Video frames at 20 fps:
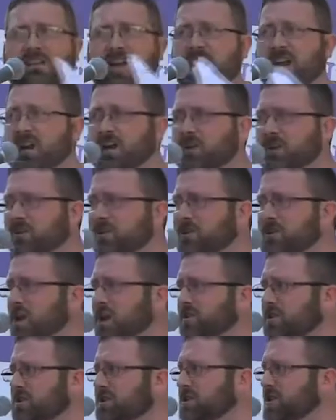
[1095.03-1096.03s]
tears
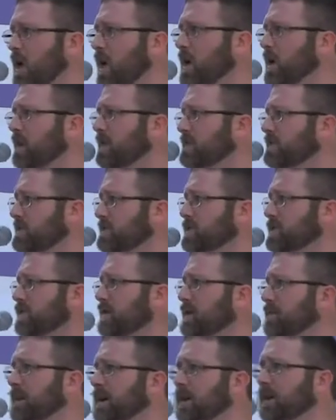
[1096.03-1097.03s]
started
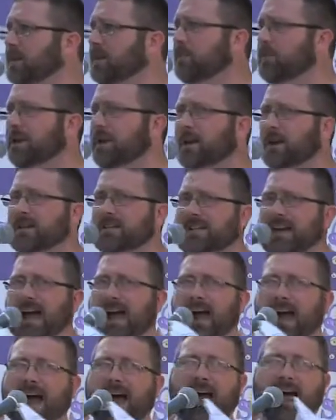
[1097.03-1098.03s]
streaming because
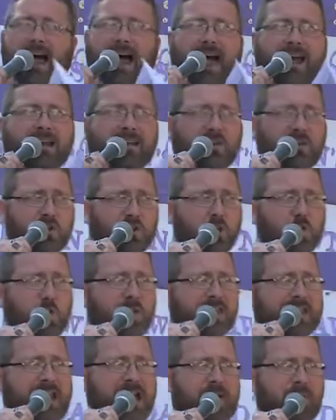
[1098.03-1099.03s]
I
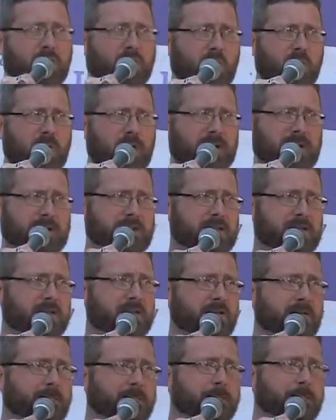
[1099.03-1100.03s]
knew at that point,
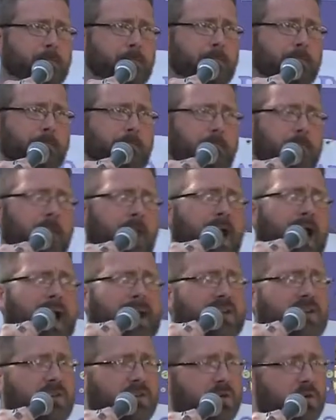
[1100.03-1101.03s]

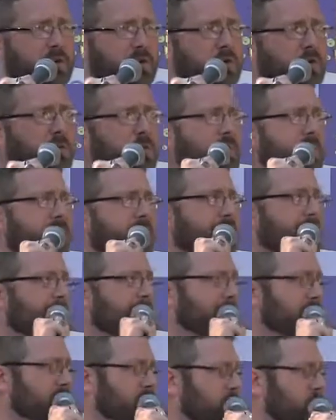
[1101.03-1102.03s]
I knew that
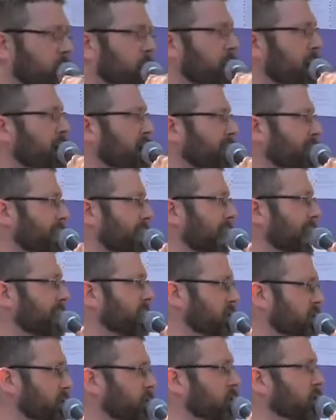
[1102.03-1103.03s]

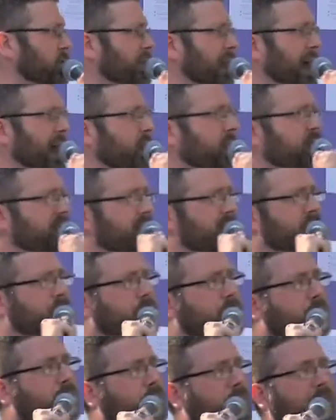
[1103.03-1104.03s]
I was in
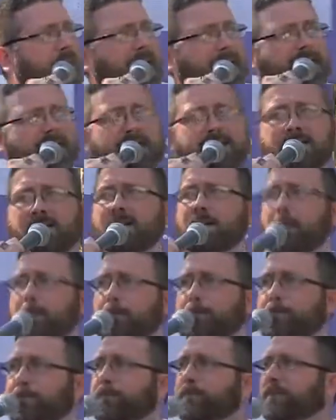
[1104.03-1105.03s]
the right
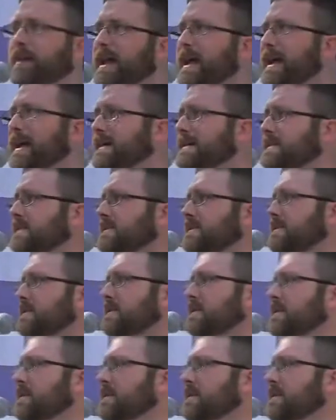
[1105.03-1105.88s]
place.